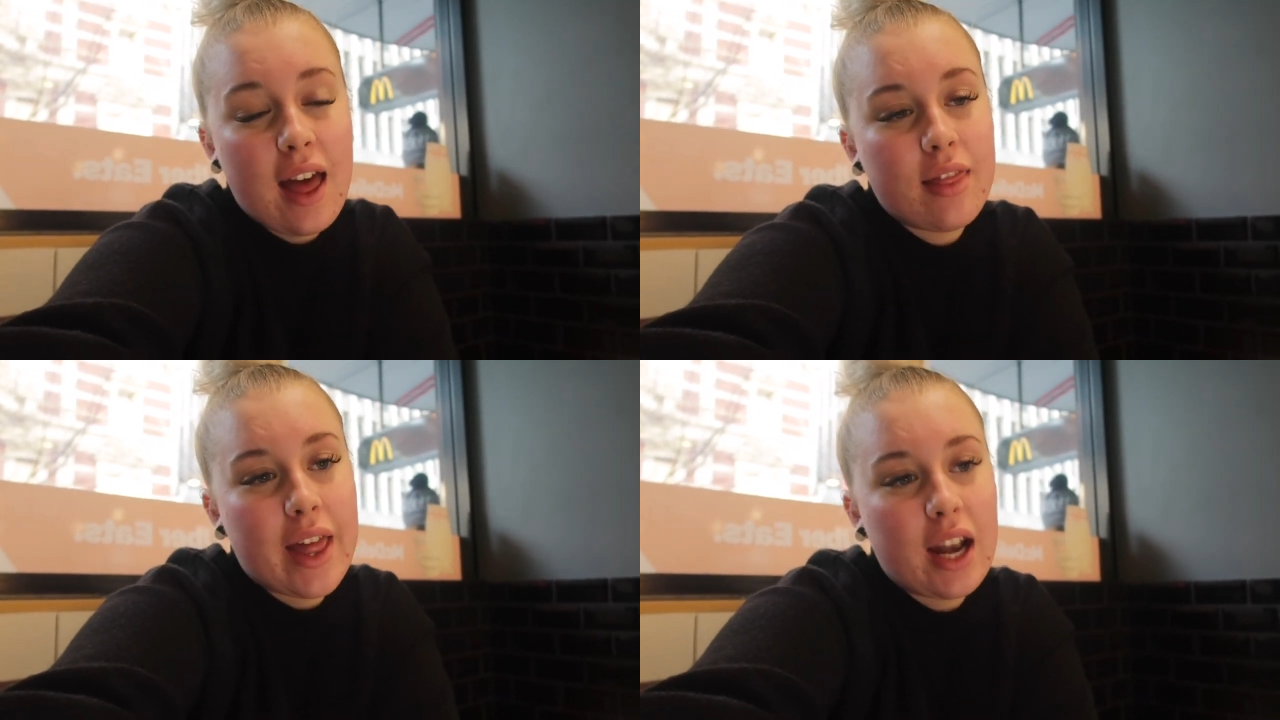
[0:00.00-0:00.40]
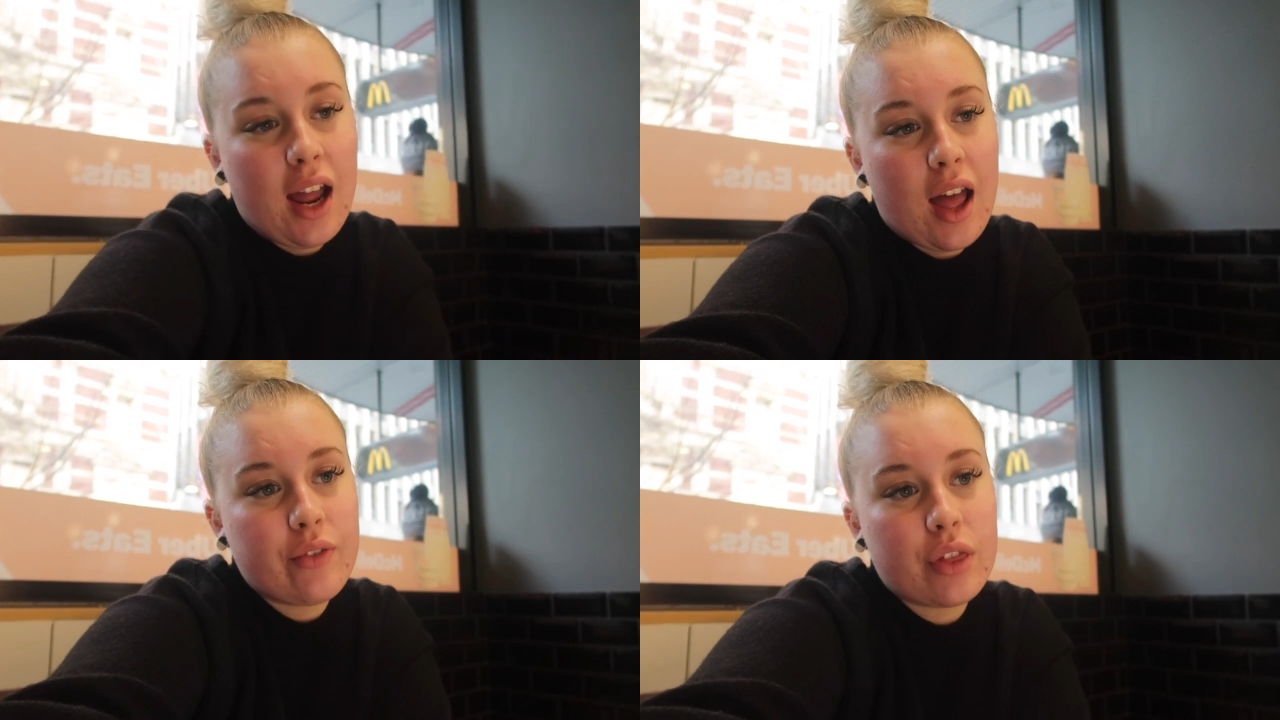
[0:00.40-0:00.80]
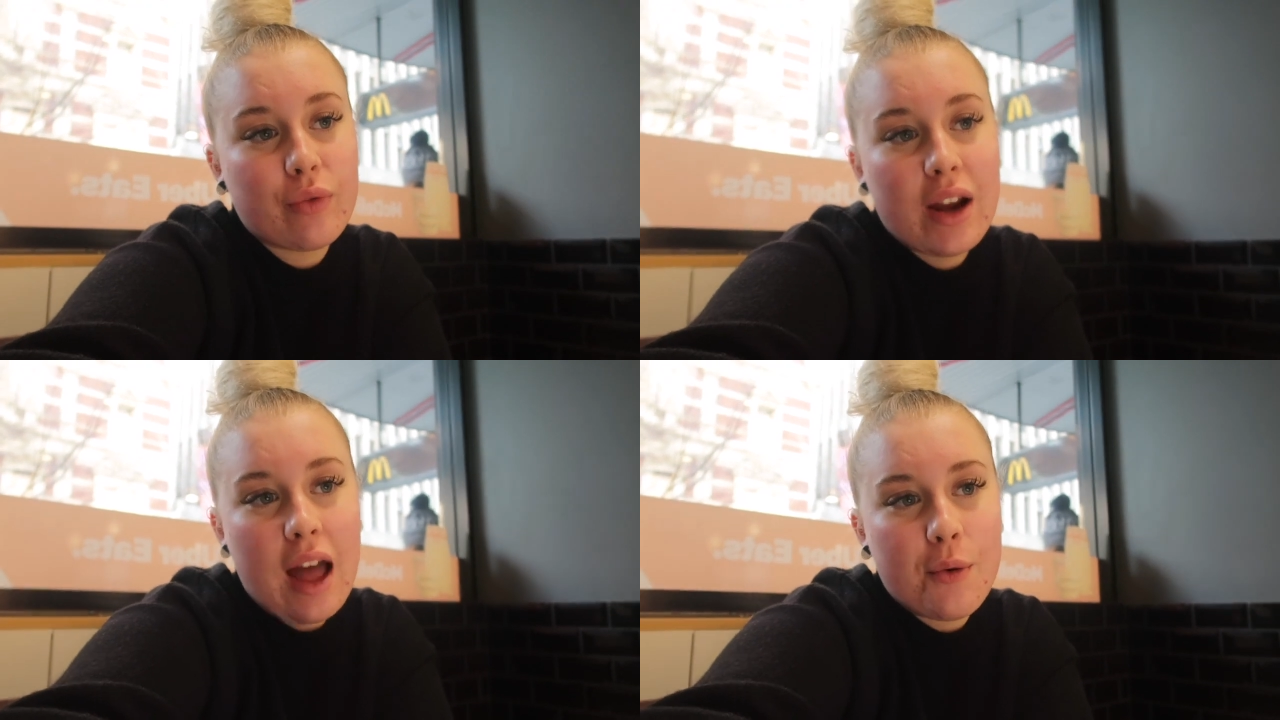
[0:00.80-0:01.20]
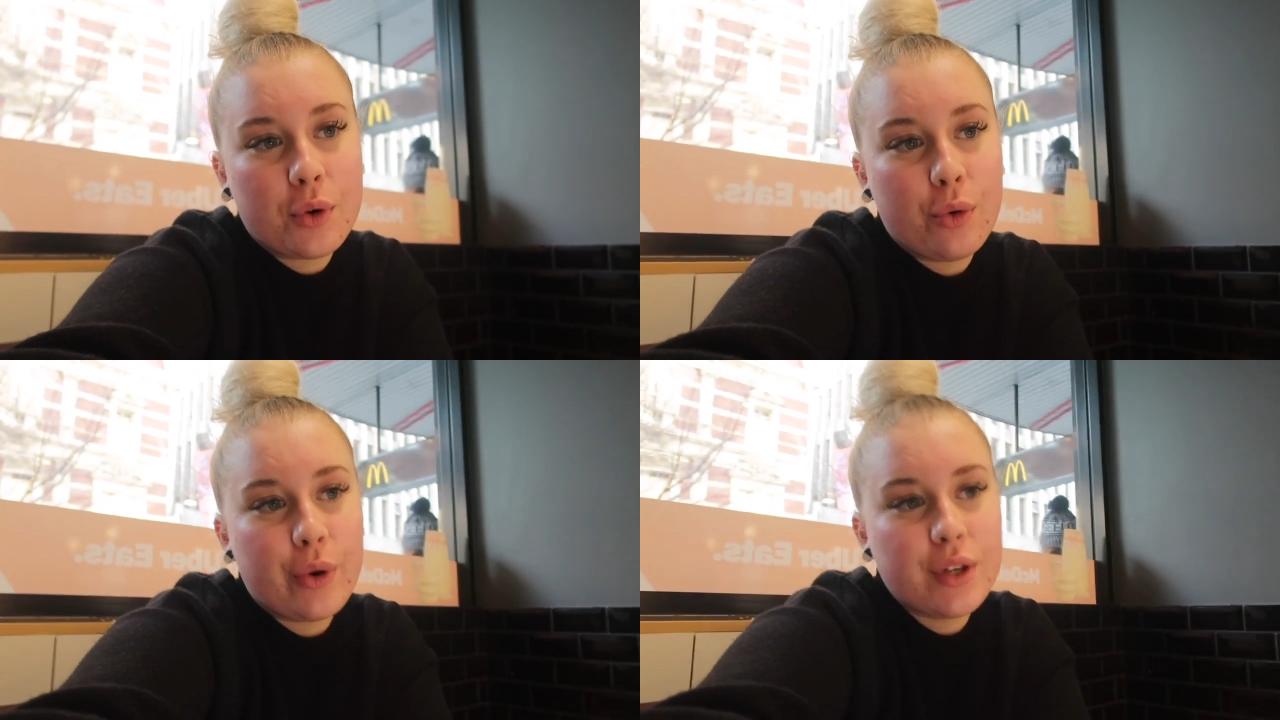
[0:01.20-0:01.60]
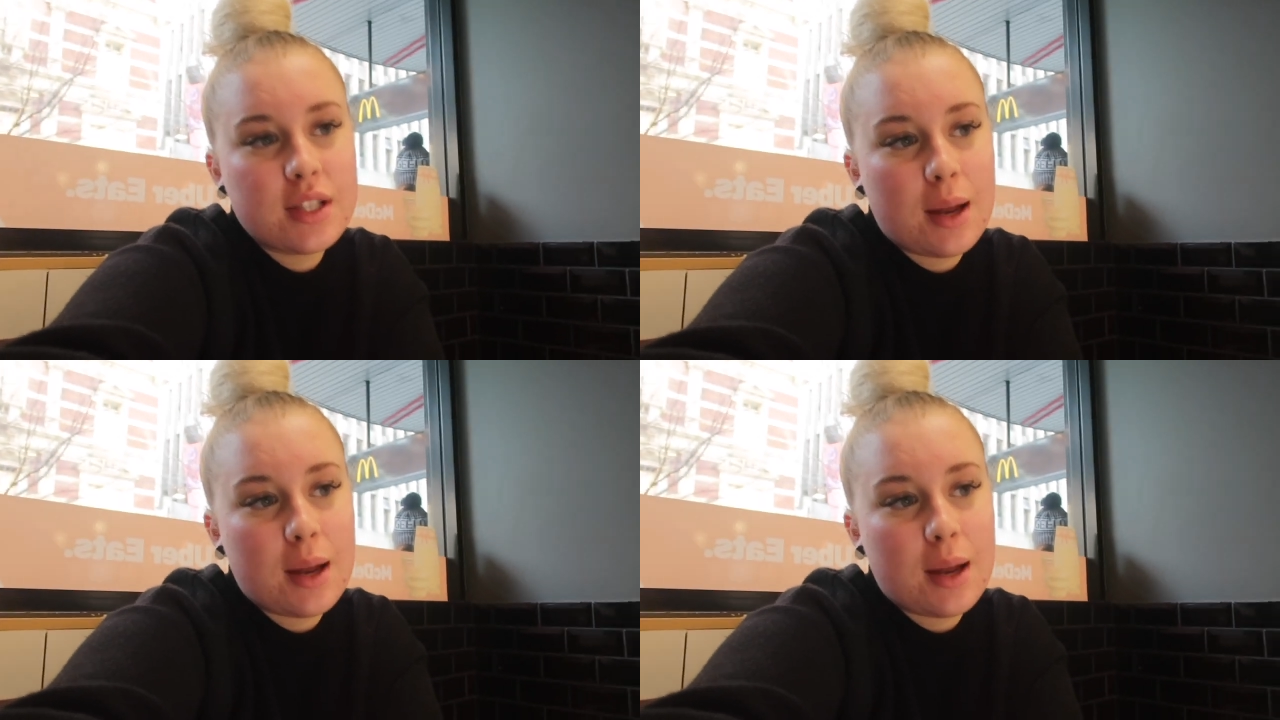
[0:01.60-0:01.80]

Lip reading: and then I have a 3-hour course.